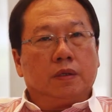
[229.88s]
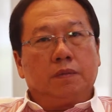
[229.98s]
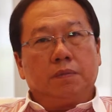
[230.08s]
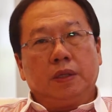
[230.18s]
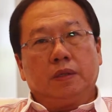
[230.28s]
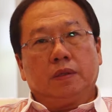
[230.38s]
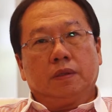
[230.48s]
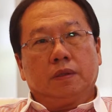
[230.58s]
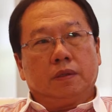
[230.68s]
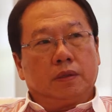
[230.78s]
meet
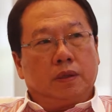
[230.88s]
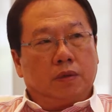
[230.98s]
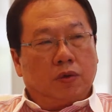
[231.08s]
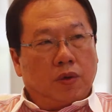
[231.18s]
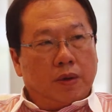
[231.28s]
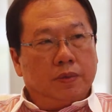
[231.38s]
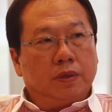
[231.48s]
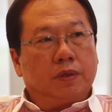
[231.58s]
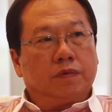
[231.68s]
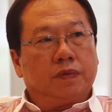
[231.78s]
the requirement
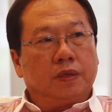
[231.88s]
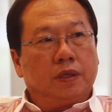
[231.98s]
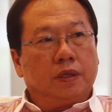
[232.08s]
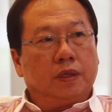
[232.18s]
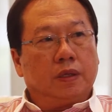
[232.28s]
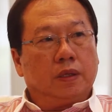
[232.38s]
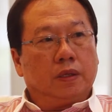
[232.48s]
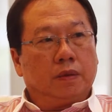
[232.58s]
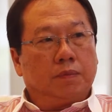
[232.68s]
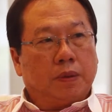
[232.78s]
of the
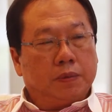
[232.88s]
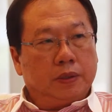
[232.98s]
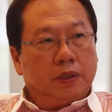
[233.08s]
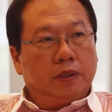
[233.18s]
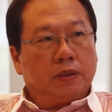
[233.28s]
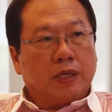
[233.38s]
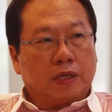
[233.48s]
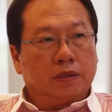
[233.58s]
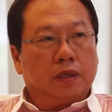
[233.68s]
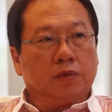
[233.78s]
property
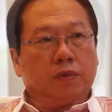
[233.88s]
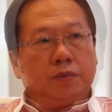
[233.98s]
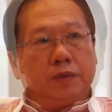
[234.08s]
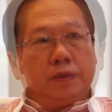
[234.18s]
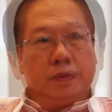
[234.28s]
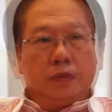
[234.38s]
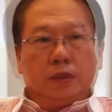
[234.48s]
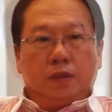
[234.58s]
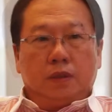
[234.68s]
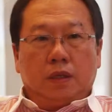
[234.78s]
sector at the moment.
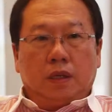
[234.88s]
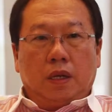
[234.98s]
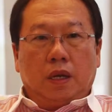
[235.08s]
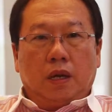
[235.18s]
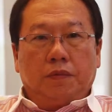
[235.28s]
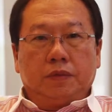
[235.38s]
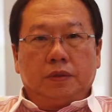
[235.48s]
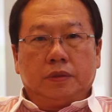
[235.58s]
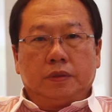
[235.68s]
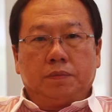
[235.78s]

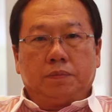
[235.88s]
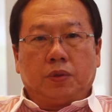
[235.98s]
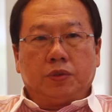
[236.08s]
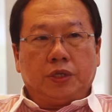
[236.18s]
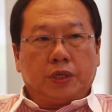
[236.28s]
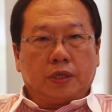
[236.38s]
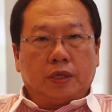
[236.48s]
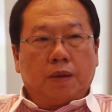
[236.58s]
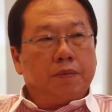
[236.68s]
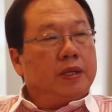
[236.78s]
Our project
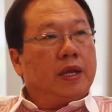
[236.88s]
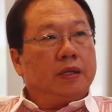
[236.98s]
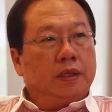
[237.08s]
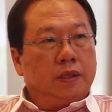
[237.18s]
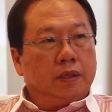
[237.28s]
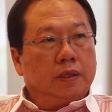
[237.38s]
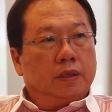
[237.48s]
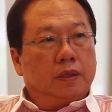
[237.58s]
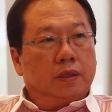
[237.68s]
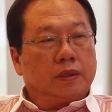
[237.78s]
come in handy,
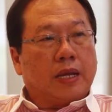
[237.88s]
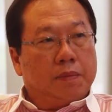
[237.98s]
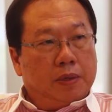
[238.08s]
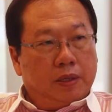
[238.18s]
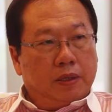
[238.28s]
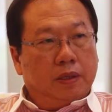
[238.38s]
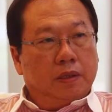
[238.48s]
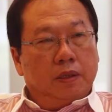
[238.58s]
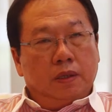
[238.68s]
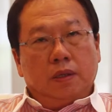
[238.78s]
timely,
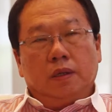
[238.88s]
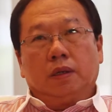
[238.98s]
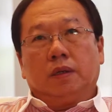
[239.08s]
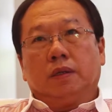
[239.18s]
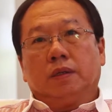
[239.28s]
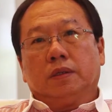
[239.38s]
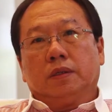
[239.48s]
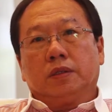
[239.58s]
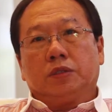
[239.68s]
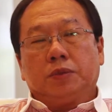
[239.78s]

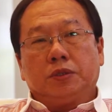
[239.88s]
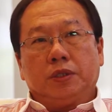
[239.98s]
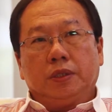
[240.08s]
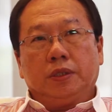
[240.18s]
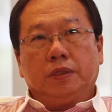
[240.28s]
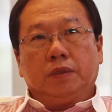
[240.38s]
especially